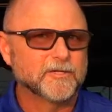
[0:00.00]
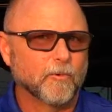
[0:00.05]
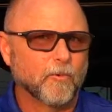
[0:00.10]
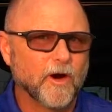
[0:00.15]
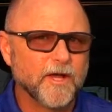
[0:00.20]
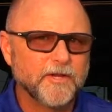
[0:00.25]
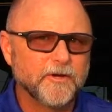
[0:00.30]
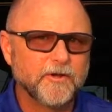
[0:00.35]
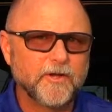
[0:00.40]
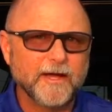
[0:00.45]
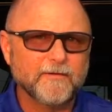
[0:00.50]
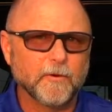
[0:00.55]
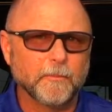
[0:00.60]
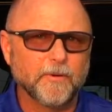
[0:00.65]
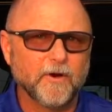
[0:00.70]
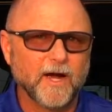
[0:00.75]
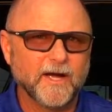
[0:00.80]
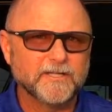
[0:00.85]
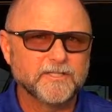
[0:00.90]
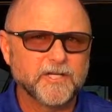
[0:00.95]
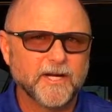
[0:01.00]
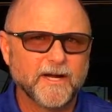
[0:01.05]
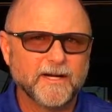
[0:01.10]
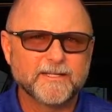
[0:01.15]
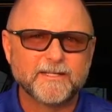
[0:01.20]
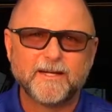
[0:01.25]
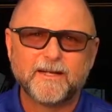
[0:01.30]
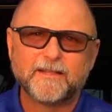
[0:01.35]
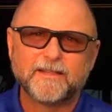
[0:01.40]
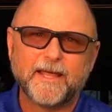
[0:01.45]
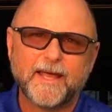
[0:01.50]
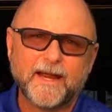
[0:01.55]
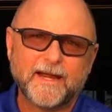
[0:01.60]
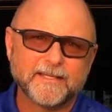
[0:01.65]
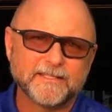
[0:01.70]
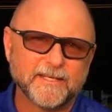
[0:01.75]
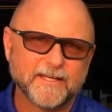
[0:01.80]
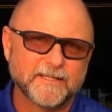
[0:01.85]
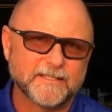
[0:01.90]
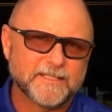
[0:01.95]
whether you have a project that
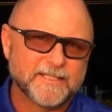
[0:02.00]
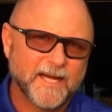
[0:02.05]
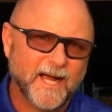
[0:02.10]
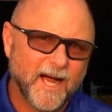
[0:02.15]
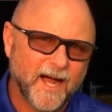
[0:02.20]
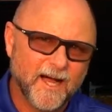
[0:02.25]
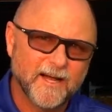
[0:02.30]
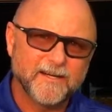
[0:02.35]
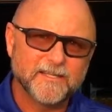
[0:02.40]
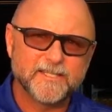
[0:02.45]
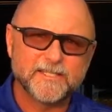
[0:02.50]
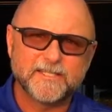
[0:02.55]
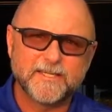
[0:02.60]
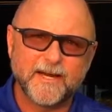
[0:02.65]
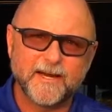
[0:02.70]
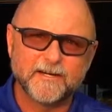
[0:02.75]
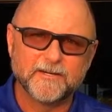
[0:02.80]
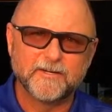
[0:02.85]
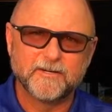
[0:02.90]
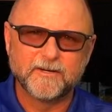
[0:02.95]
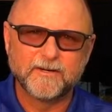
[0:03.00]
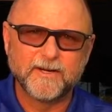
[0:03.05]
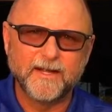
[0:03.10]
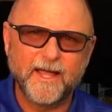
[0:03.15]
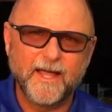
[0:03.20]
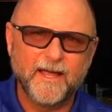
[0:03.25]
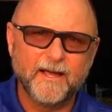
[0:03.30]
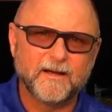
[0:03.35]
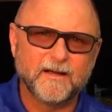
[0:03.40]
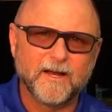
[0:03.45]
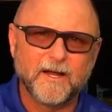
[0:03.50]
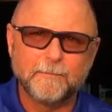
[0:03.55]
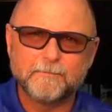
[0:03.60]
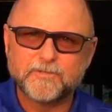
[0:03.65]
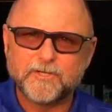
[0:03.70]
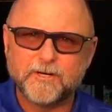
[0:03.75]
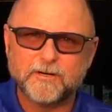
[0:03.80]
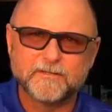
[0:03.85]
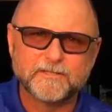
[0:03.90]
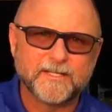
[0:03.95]
has a ton of standard L
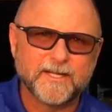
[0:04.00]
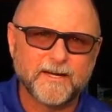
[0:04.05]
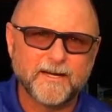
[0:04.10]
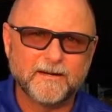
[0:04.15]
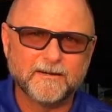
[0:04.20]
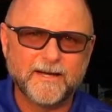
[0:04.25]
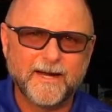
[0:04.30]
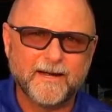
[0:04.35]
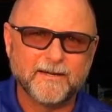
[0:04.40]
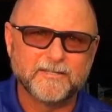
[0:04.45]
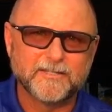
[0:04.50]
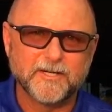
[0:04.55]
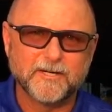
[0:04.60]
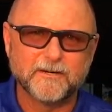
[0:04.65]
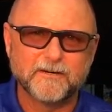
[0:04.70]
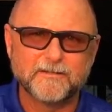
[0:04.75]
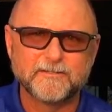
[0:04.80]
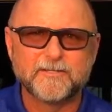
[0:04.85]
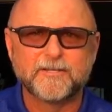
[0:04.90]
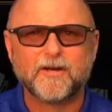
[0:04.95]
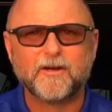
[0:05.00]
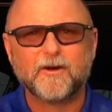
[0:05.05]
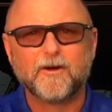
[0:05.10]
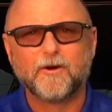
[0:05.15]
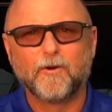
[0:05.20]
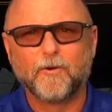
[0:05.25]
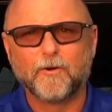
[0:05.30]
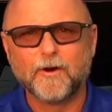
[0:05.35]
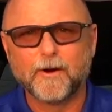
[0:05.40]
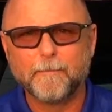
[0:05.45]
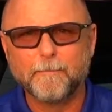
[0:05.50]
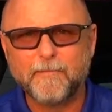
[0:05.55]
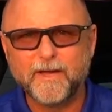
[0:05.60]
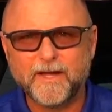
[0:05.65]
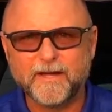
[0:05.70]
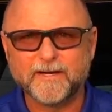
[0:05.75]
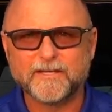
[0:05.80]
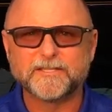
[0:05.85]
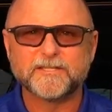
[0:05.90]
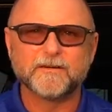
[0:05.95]
upturns and L downturns, or a
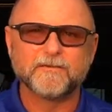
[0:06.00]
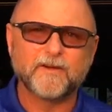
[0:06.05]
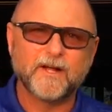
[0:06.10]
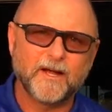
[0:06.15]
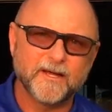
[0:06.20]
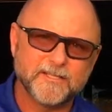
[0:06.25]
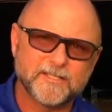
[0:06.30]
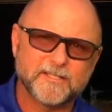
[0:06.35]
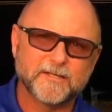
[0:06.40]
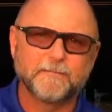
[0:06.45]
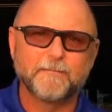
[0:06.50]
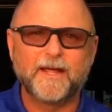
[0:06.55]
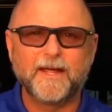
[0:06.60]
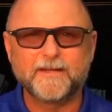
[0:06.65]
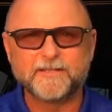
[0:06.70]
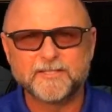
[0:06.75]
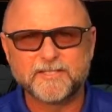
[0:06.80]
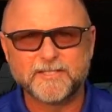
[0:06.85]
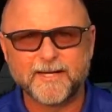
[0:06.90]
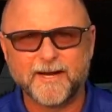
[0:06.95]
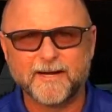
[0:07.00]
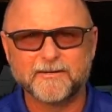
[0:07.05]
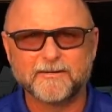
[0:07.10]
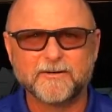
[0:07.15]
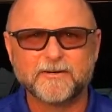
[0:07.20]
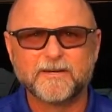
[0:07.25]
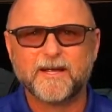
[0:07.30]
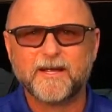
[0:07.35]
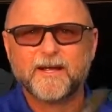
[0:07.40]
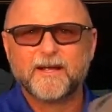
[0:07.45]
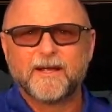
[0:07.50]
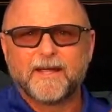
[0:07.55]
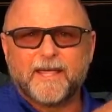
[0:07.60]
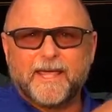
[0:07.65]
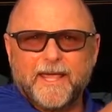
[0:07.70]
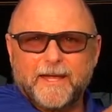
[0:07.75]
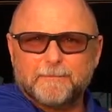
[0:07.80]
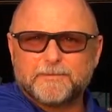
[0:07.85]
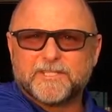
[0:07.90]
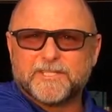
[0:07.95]
mix of custom and standard,
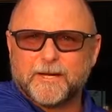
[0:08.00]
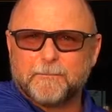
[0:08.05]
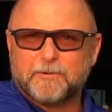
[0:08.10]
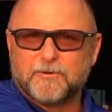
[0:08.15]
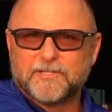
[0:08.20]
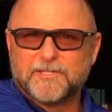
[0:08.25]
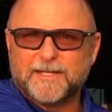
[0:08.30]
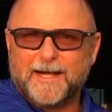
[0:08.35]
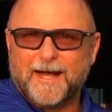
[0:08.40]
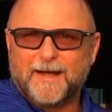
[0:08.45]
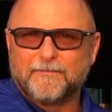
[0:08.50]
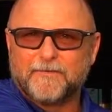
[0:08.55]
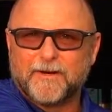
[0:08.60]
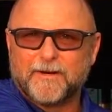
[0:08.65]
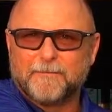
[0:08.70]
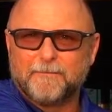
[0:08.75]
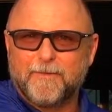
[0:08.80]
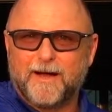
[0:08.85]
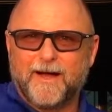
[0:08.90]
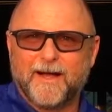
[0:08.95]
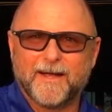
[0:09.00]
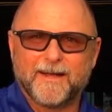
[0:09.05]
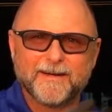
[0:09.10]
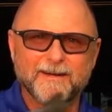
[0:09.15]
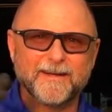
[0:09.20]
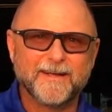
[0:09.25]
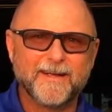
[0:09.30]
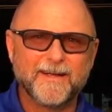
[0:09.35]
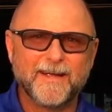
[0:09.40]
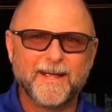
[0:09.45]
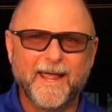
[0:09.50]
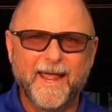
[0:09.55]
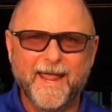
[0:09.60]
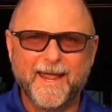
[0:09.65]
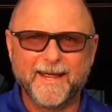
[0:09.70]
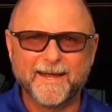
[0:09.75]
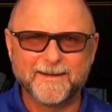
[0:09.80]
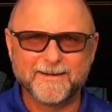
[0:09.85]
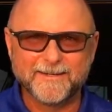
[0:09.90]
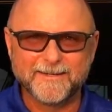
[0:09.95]
keep SimpleSoffit in mind
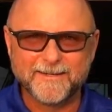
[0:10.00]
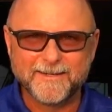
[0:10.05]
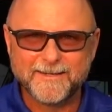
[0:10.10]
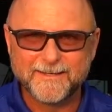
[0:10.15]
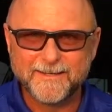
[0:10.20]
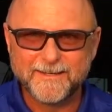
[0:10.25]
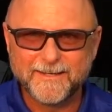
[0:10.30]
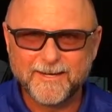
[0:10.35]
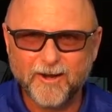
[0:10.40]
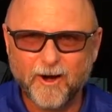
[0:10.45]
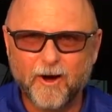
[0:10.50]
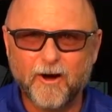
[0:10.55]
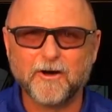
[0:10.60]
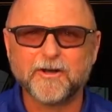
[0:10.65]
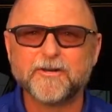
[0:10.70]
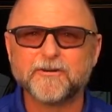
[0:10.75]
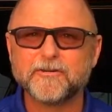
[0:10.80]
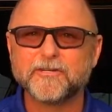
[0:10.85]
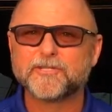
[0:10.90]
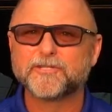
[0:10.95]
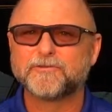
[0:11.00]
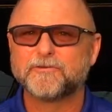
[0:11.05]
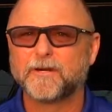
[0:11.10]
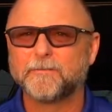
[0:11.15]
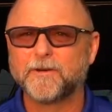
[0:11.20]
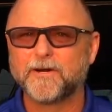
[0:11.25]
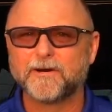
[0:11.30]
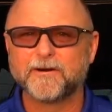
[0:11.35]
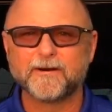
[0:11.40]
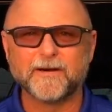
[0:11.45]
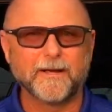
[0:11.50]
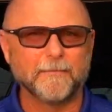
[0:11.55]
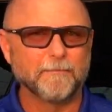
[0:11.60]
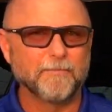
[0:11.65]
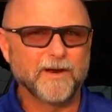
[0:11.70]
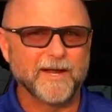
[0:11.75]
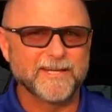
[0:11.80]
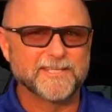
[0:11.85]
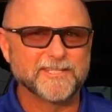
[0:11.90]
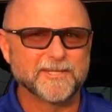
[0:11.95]
and call your distributor and
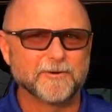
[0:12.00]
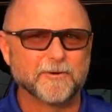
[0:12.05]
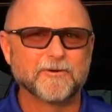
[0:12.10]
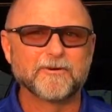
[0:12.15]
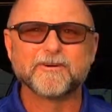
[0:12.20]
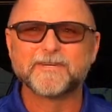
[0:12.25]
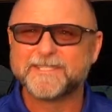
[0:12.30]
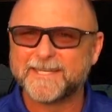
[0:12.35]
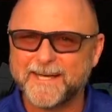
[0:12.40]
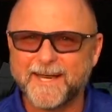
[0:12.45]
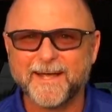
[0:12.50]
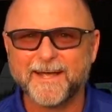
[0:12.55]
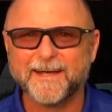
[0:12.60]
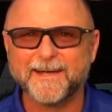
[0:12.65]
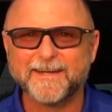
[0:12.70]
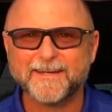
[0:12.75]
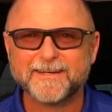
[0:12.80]
place an order today.